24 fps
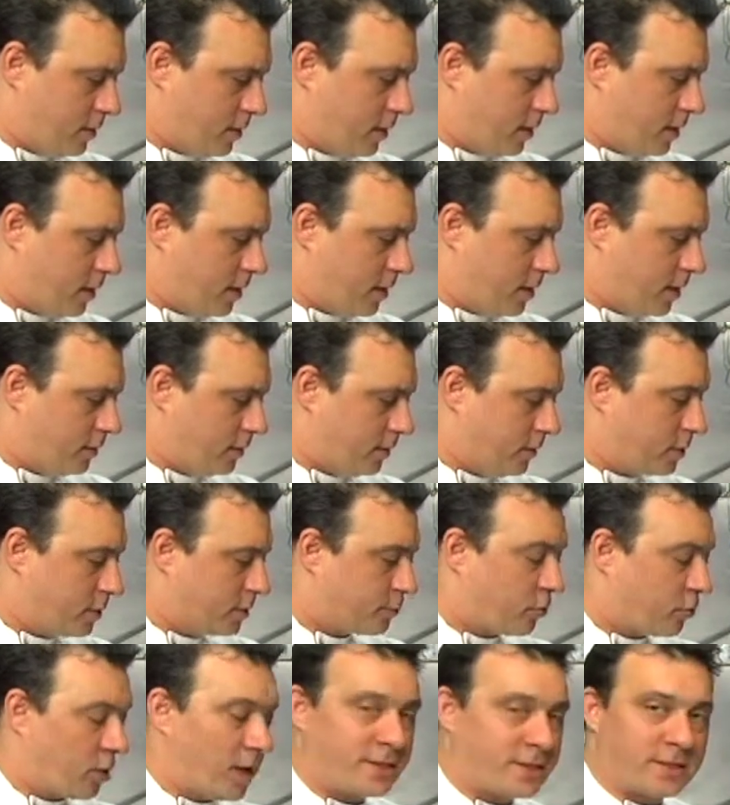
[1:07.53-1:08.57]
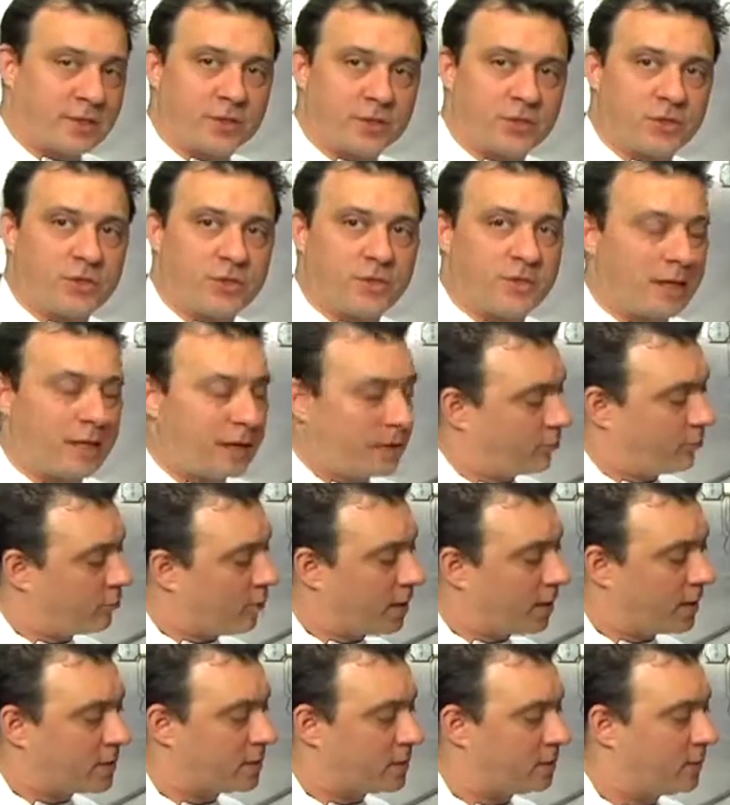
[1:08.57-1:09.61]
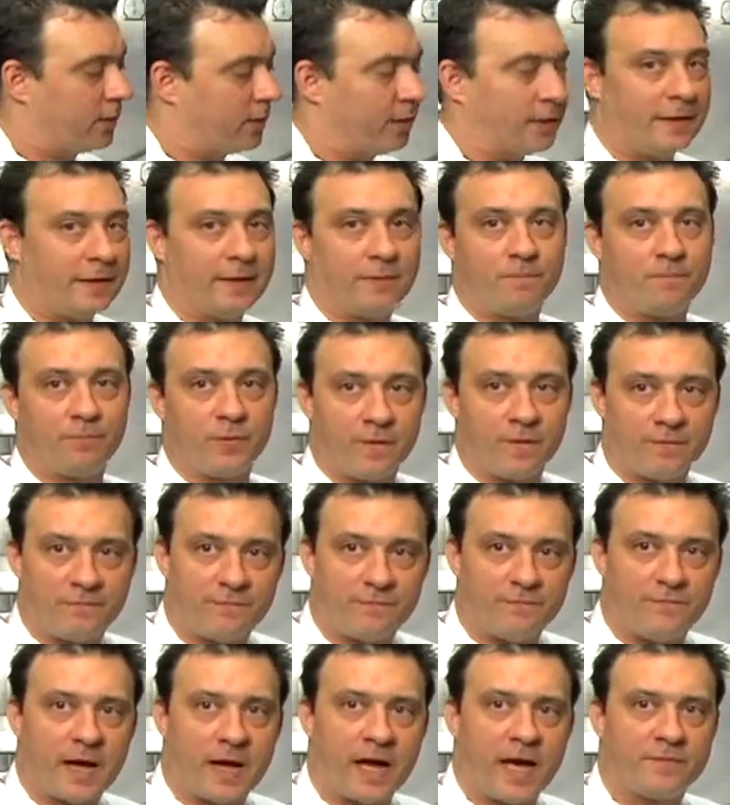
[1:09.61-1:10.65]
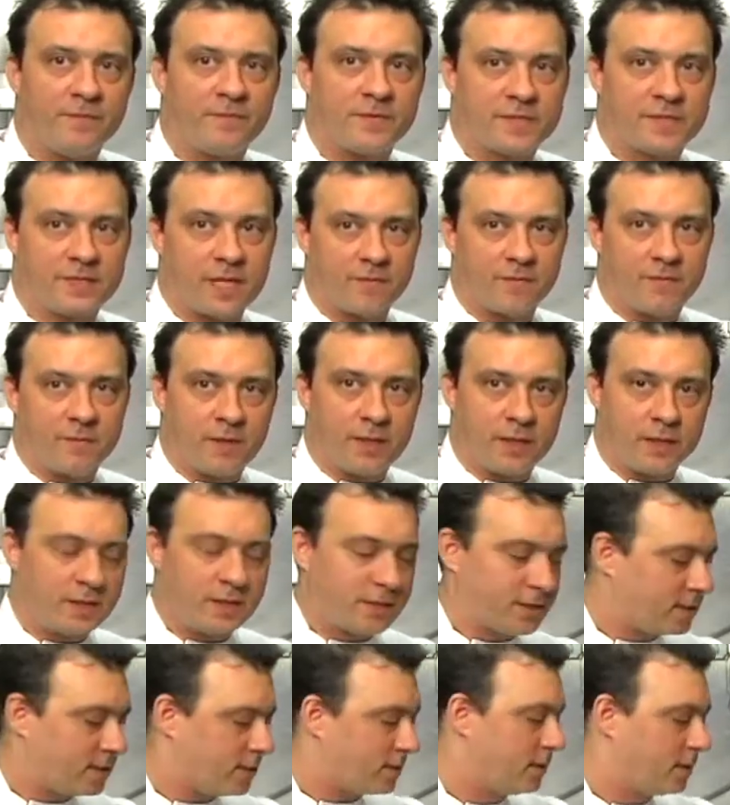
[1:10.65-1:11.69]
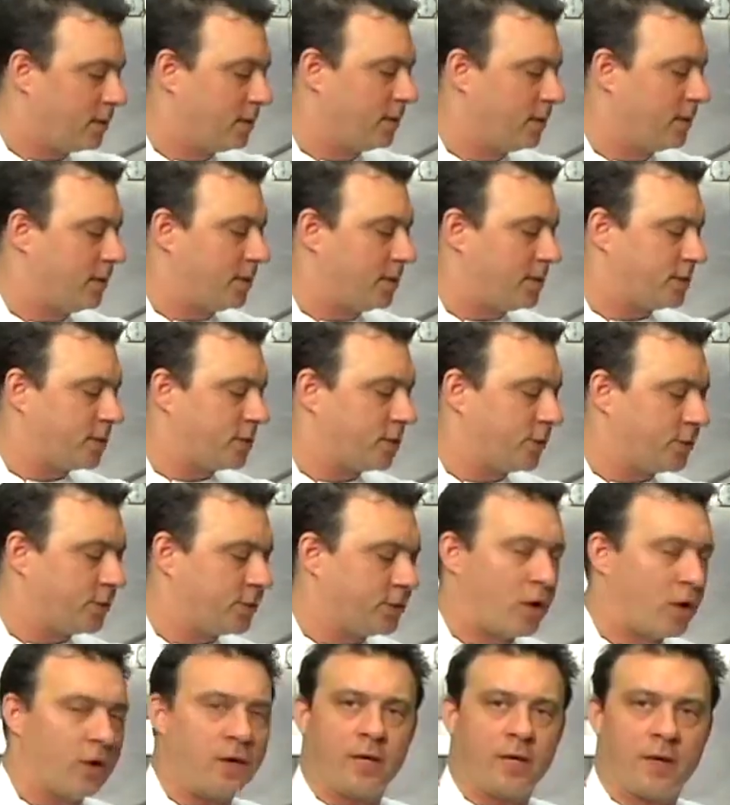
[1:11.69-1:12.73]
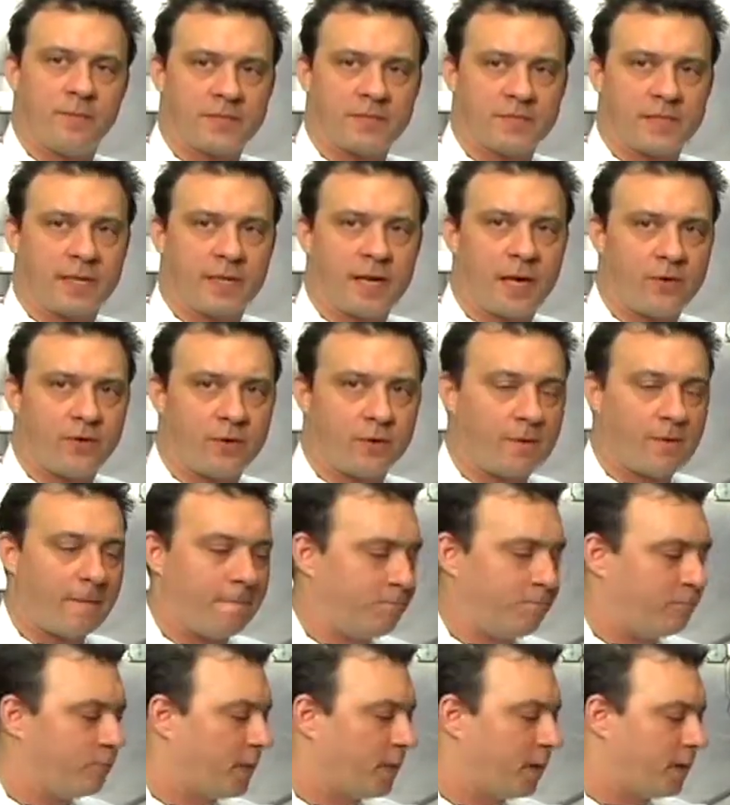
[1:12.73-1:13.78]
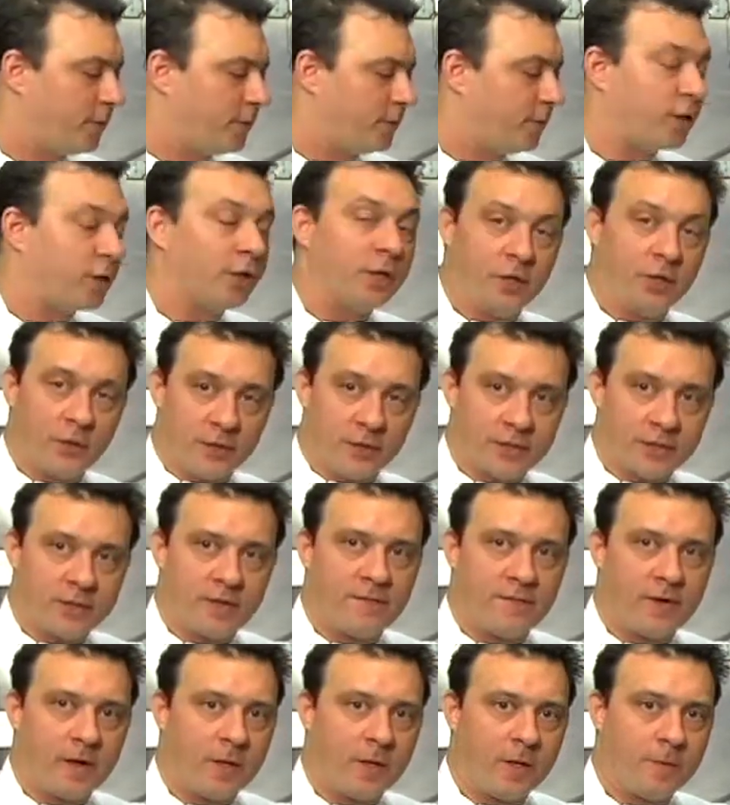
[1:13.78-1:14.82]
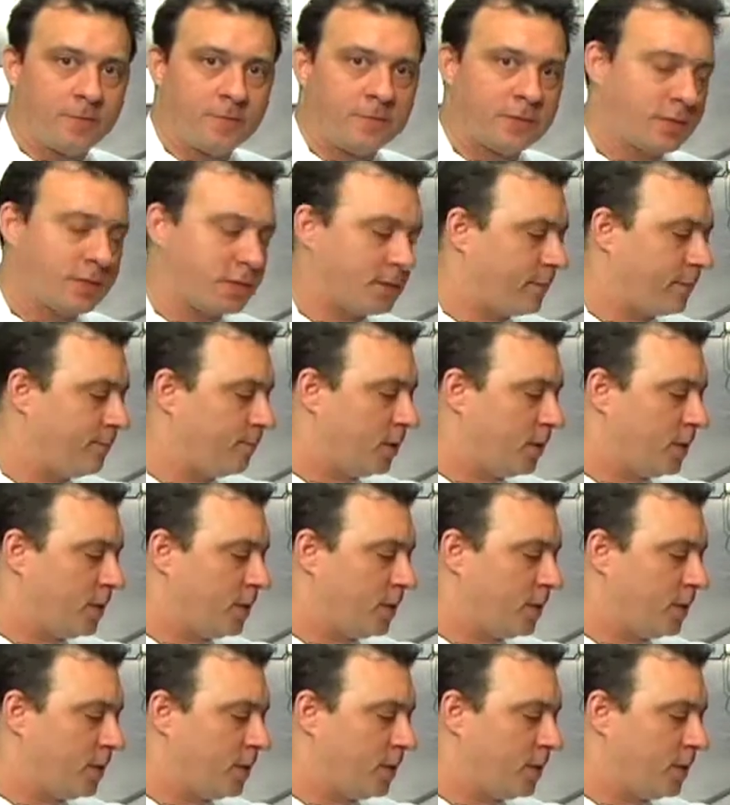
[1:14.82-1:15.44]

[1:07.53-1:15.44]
And this process should take approximately 5 to 7 minutes until the dough comes together, the gluten develops.